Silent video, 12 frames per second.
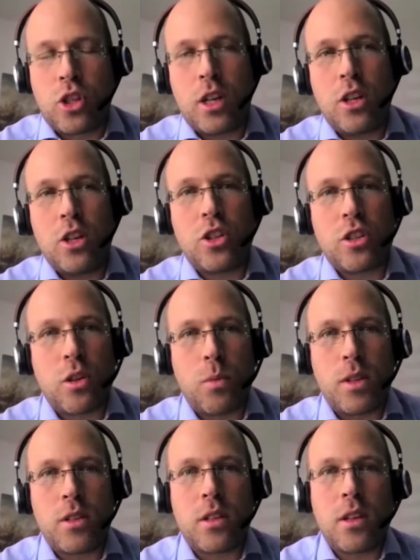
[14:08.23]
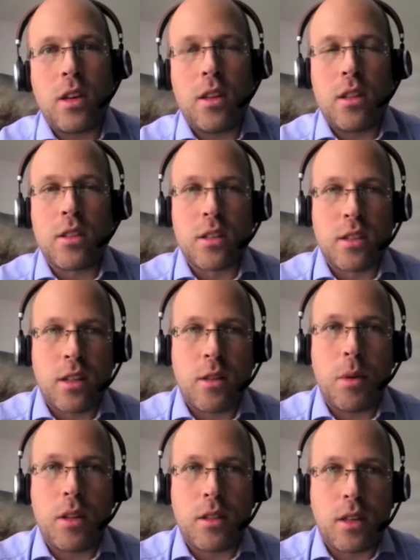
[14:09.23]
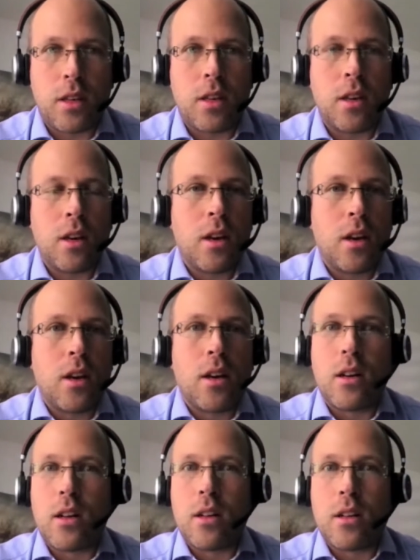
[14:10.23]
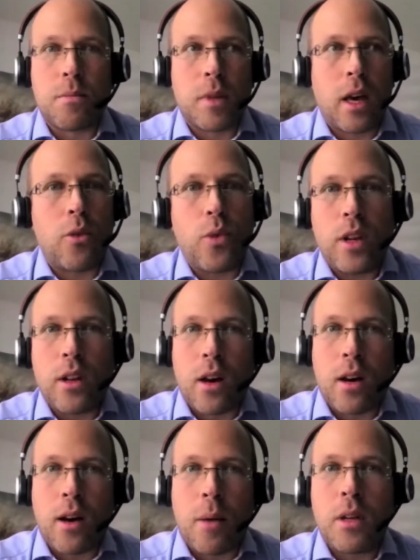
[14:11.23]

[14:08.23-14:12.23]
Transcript: changes that we see in the sustainability arena.